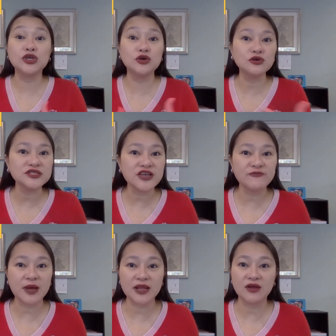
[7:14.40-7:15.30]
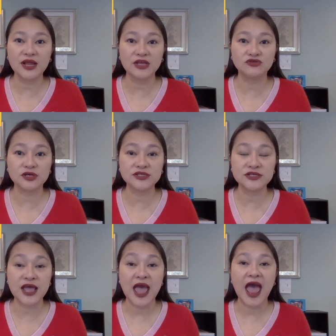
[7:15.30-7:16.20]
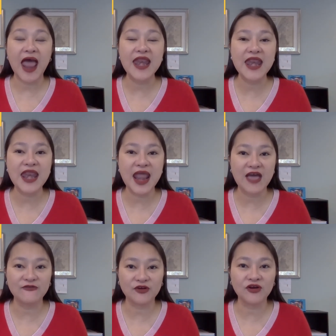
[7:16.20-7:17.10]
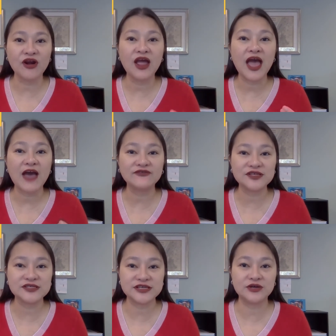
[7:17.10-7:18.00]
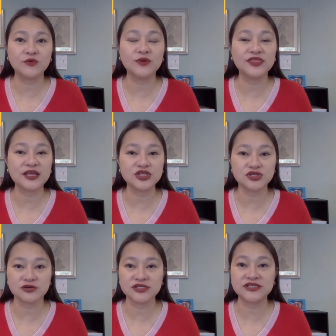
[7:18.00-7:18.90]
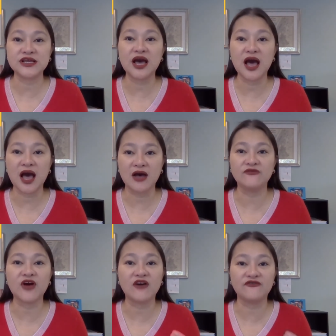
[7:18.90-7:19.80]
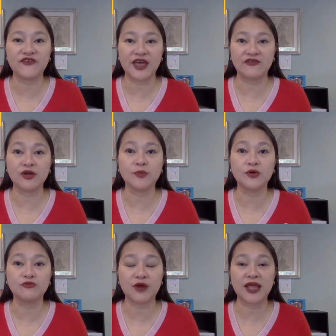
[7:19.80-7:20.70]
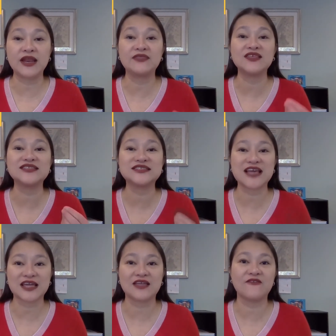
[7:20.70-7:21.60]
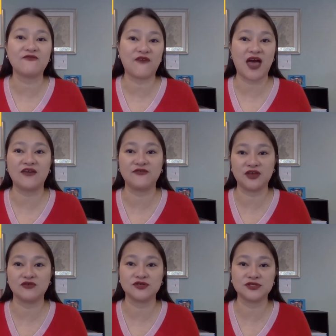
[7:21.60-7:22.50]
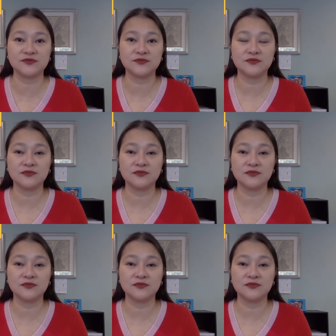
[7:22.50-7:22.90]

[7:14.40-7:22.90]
you'll save money on interest and never have to deal with the uncertainty of a variable rate in the second five years.